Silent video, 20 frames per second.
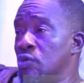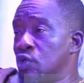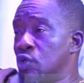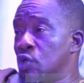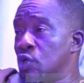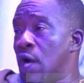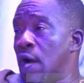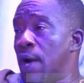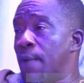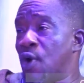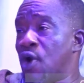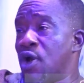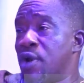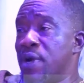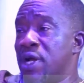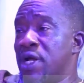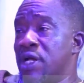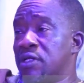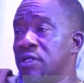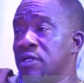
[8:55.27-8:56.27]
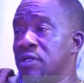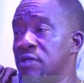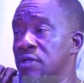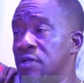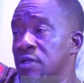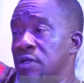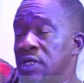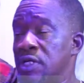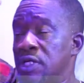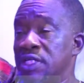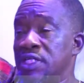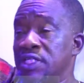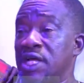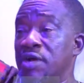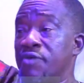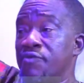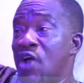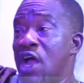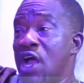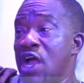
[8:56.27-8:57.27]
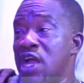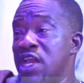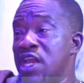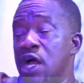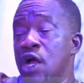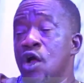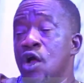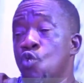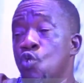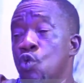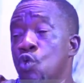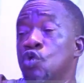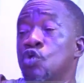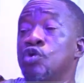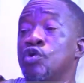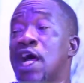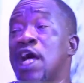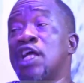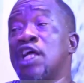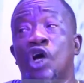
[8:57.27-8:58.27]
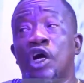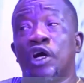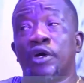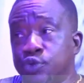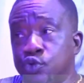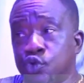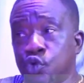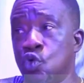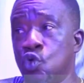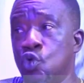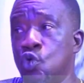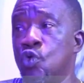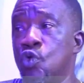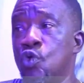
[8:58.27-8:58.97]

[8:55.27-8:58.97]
appointment in several areas will lose their jobs too.